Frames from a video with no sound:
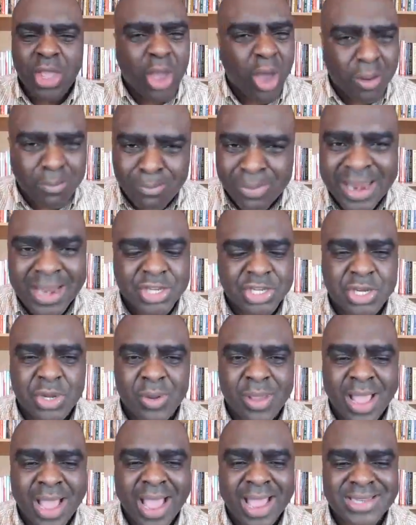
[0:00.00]
God bless
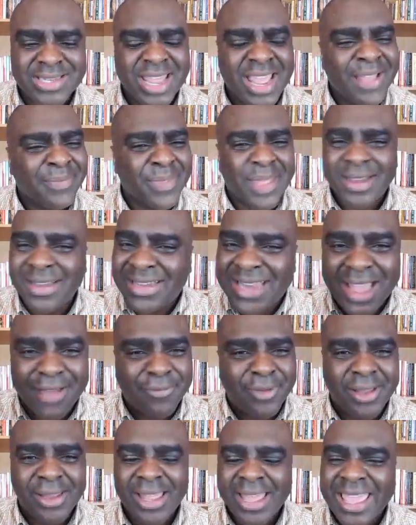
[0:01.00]
you guys. The
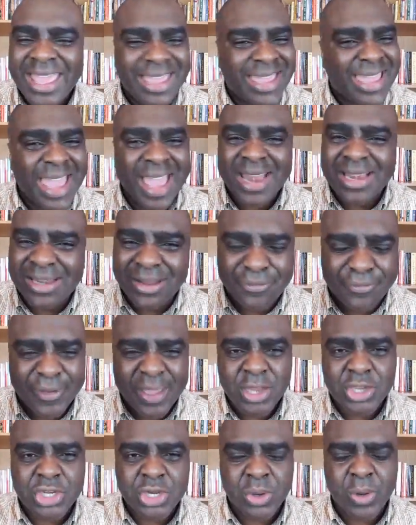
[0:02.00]
devil, he can't
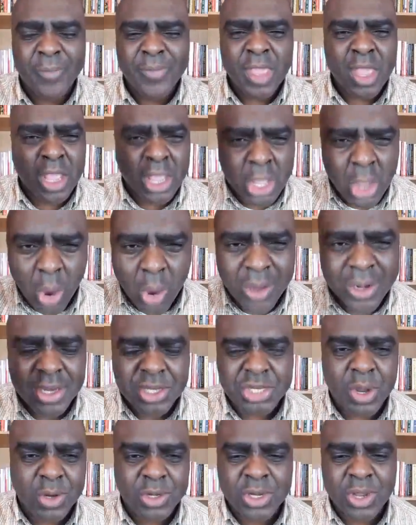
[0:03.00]
defeat you. God
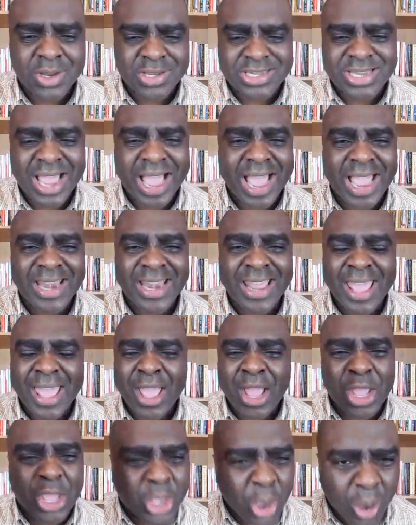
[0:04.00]
is on your
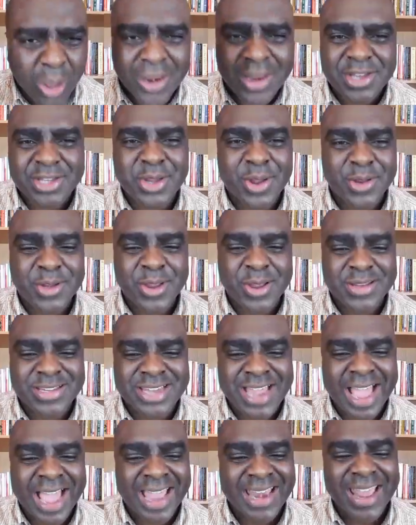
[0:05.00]
side. God is on your
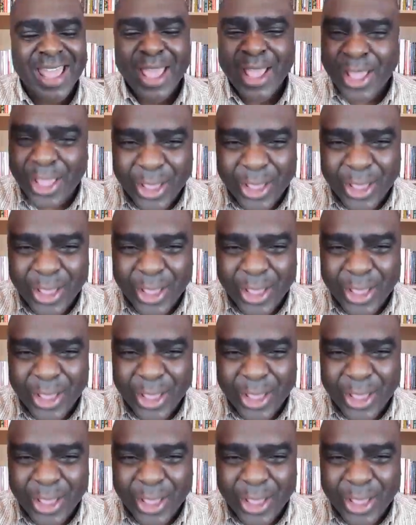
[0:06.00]
side.